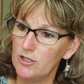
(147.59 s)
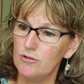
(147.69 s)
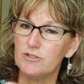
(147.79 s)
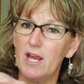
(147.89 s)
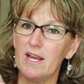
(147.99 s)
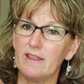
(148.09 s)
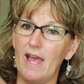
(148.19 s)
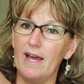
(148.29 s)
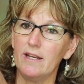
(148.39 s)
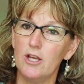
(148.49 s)
You take
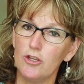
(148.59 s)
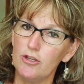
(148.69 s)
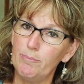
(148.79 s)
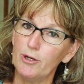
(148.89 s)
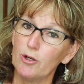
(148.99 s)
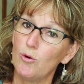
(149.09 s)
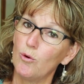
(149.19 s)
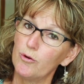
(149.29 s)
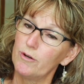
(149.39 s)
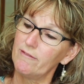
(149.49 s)
that, you put a
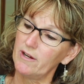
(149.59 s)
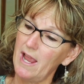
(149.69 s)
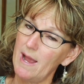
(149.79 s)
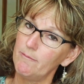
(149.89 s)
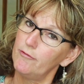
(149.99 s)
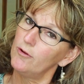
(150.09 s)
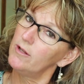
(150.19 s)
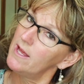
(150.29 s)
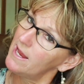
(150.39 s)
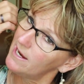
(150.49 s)
quarter of a capful,